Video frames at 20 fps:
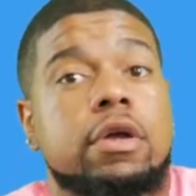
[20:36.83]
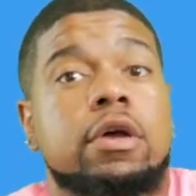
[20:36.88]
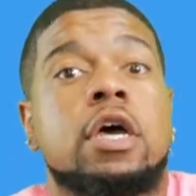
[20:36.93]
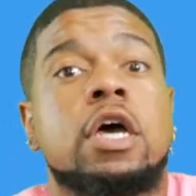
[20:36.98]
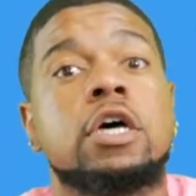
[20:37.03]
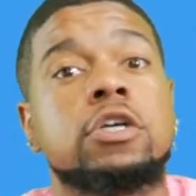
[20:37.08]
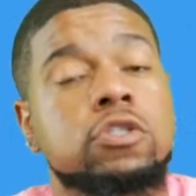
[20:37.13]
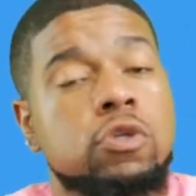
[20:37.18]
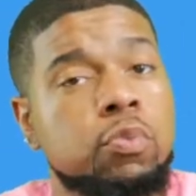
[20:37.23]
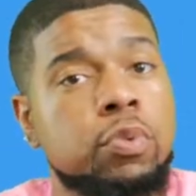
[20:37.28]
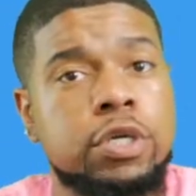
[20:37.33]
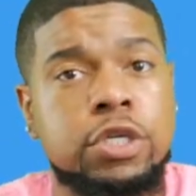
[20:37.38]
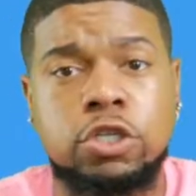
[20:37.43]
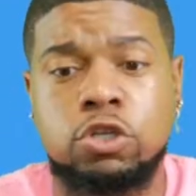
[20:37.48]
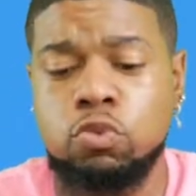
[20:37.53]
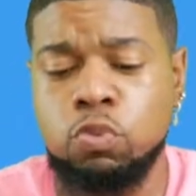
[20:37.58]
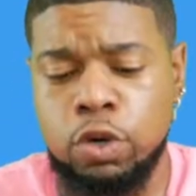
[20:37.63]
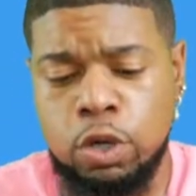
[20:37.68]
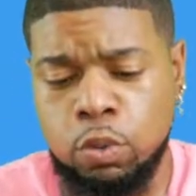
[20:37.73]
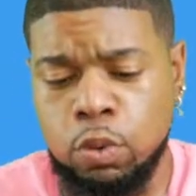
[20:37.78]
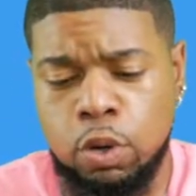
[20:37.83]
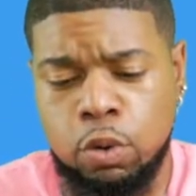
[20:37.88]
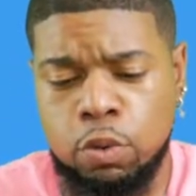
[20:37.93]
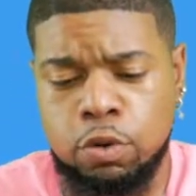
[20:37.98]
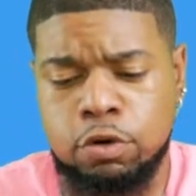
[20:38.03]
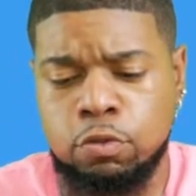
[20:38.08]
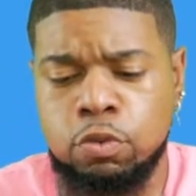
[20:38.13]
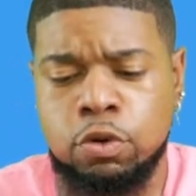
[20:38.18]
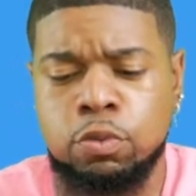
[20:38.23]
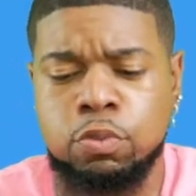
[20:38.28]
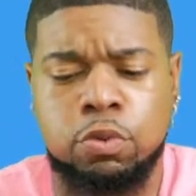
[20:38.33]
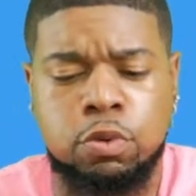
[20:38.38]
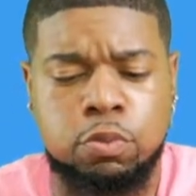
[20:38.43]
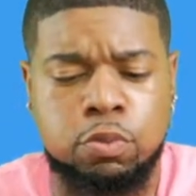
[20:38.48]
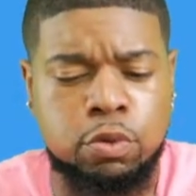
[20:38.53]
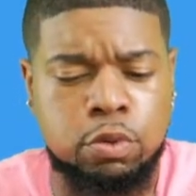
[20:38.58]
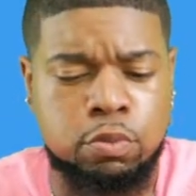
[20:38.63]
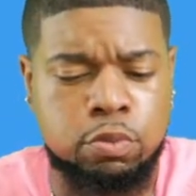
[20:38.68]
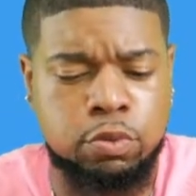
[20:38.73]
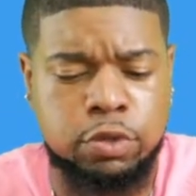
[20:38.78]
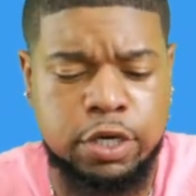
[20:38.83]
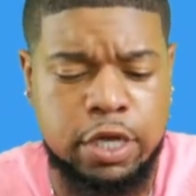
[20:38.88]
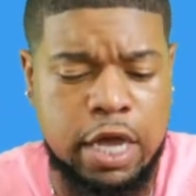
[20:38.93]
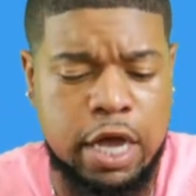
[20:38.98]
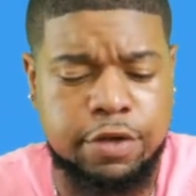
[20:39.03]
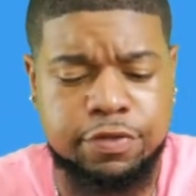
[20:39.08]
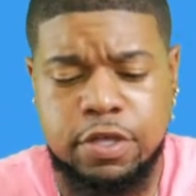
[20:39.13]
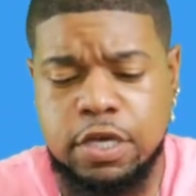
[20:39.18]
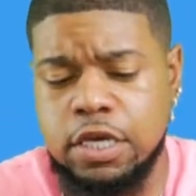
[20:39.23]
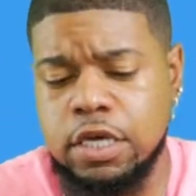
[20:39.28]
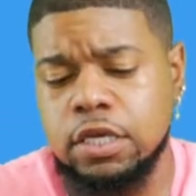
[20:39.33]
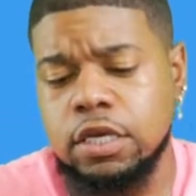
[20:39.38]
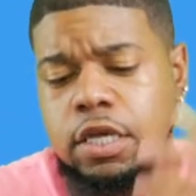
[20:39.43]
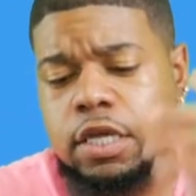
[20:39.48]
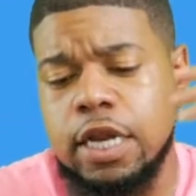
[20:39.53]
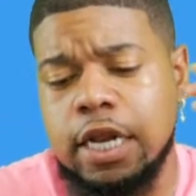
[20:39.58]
So what do y'all think he did?